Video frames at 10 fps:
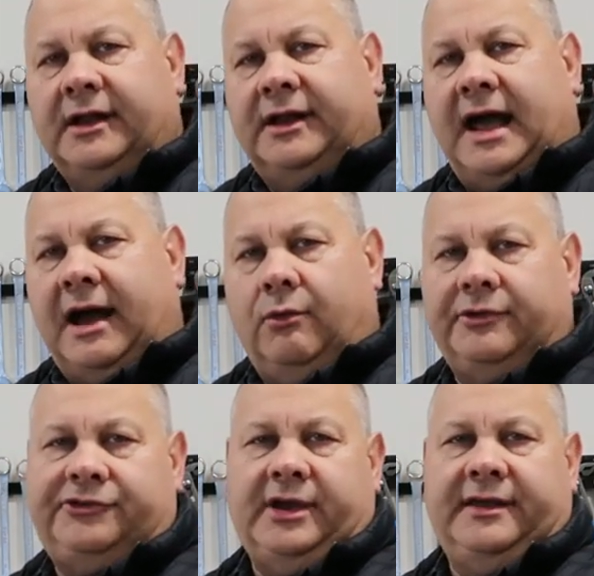Now I will
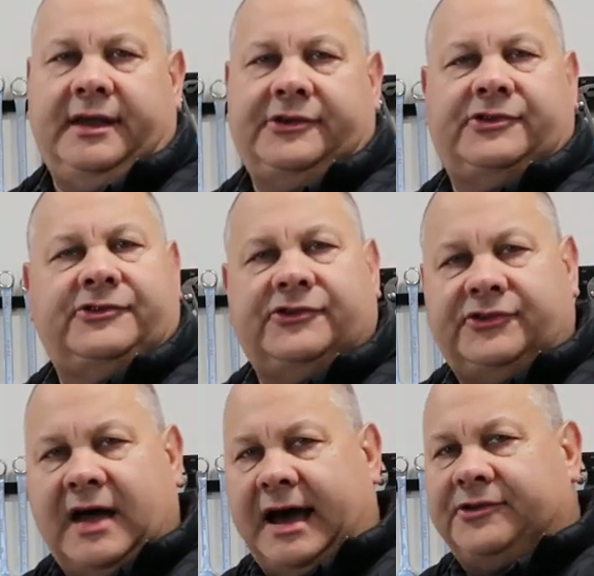say this, this is
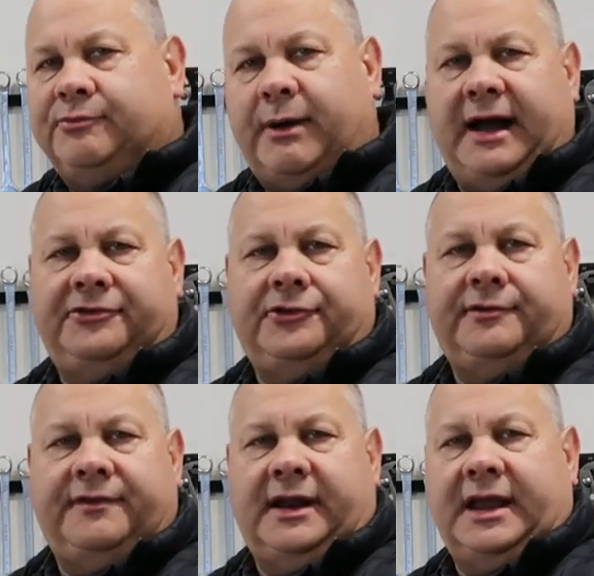not a sponsored
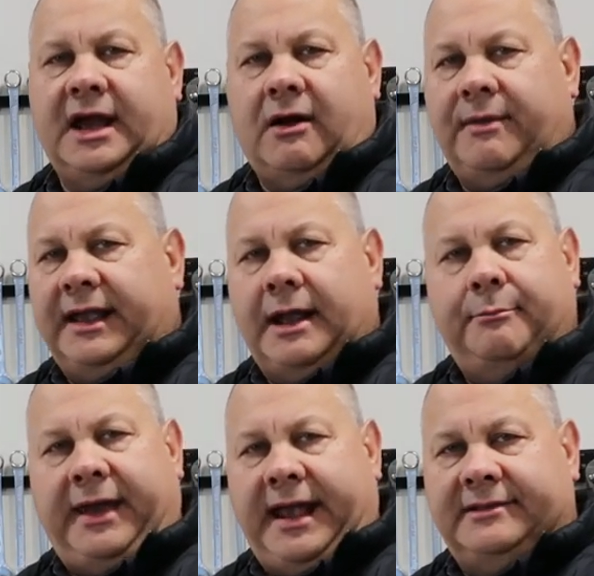video, I'm not getting
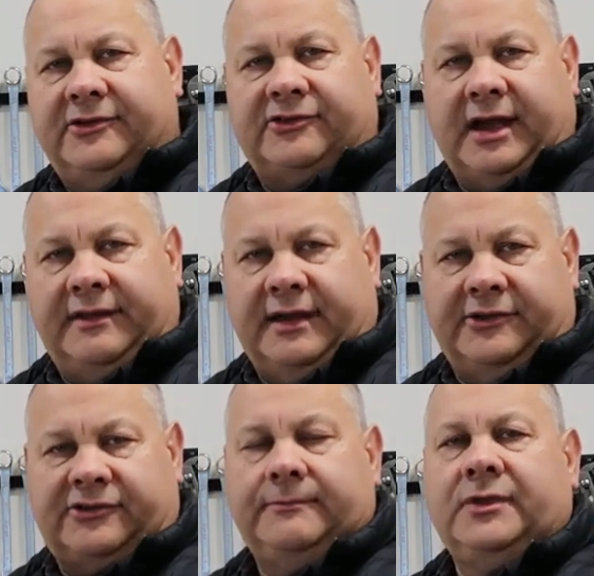paid to say
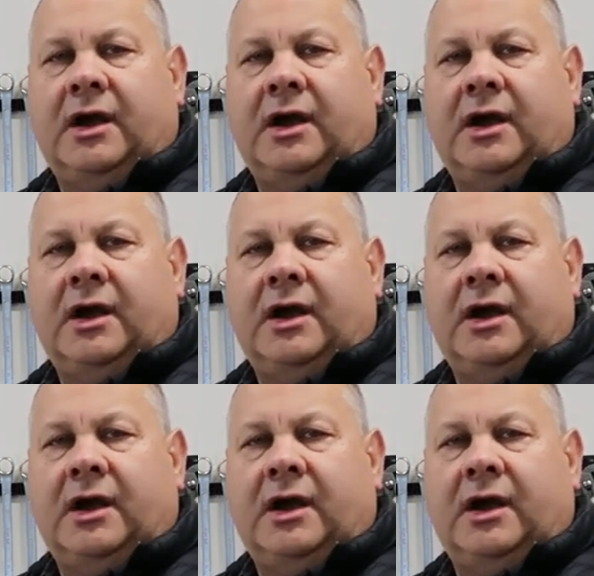this,